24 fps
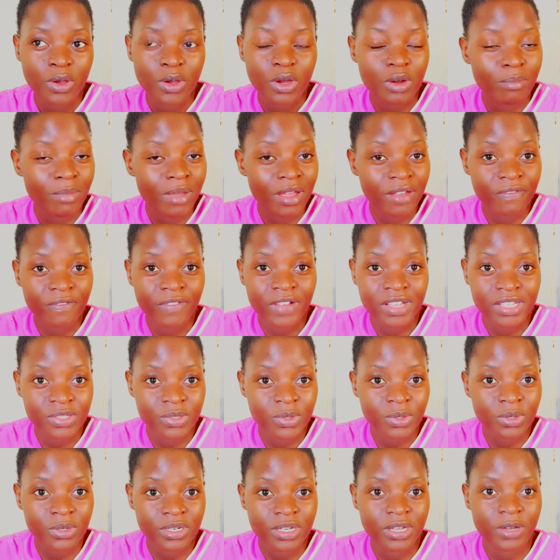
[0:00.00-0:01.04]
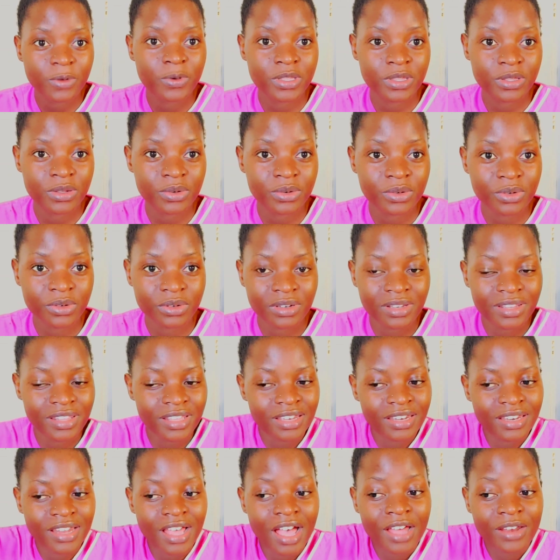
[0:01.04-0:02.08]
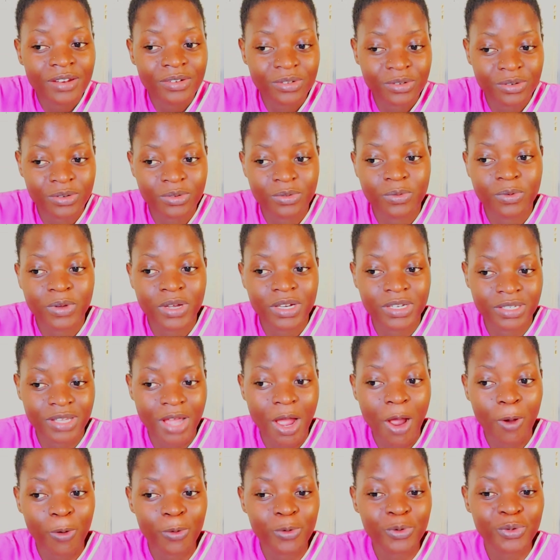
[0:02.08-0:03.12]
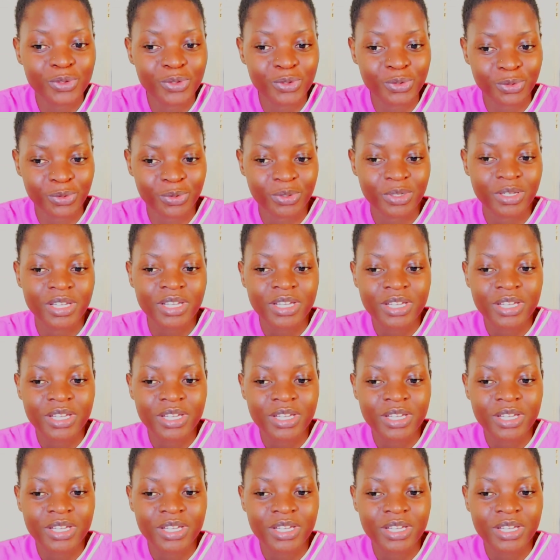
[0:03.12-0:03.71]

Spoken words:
on my first order with Noon, then I don't know what I would do.